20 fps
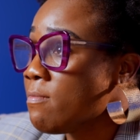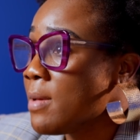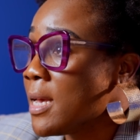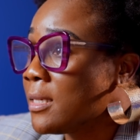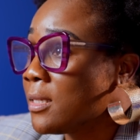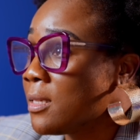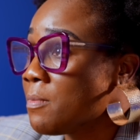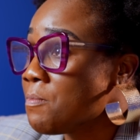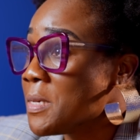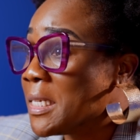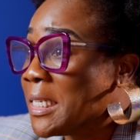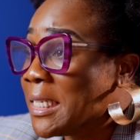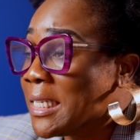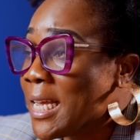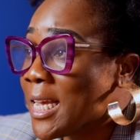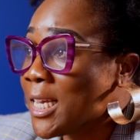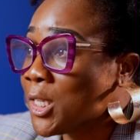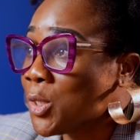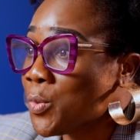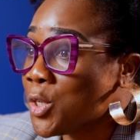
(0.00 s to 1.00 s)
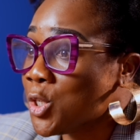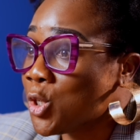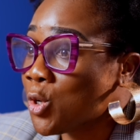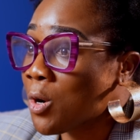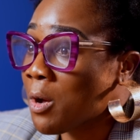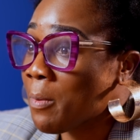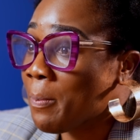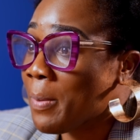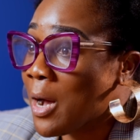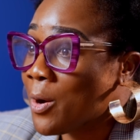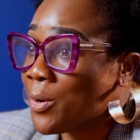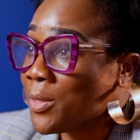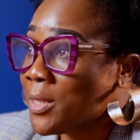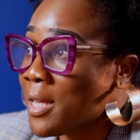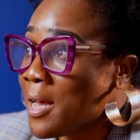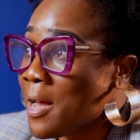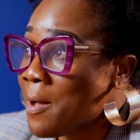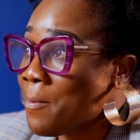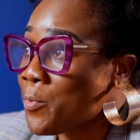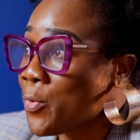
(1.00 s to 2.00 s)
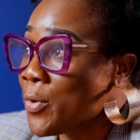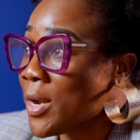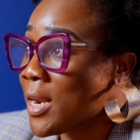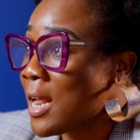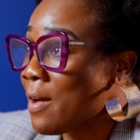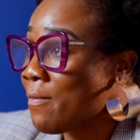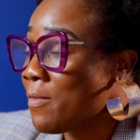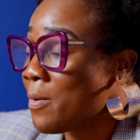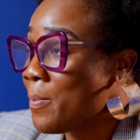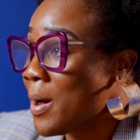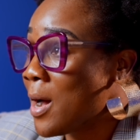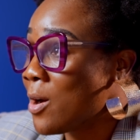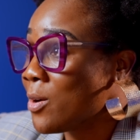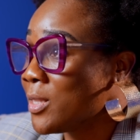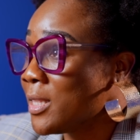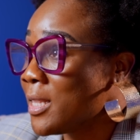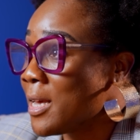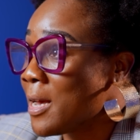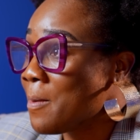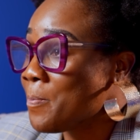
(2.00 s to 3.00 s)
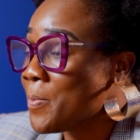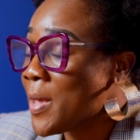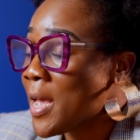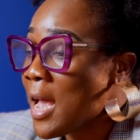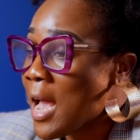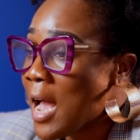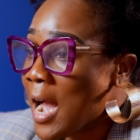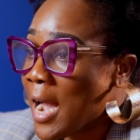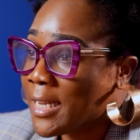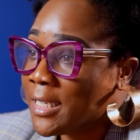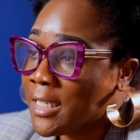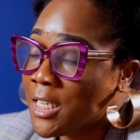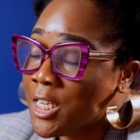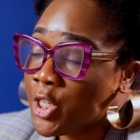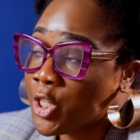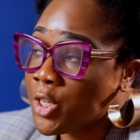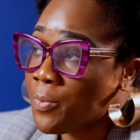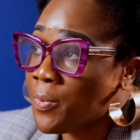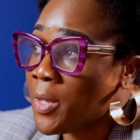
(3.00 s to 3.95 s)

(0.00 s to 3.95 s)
makes the mistakes. We joke about them. We laugh about them. I teach